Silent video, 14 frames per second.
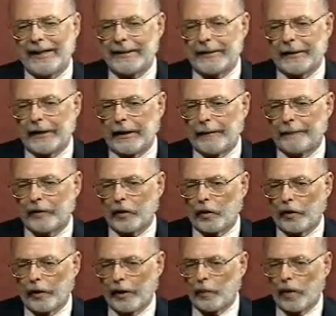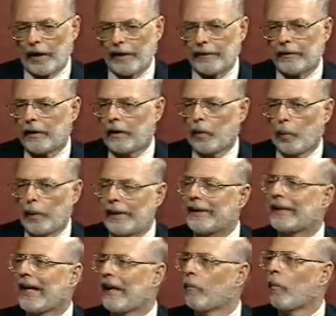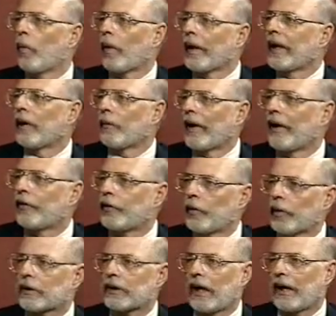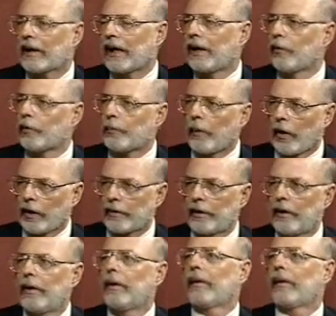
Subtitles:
and early one weekday morning around 2 o'clock, he was parked,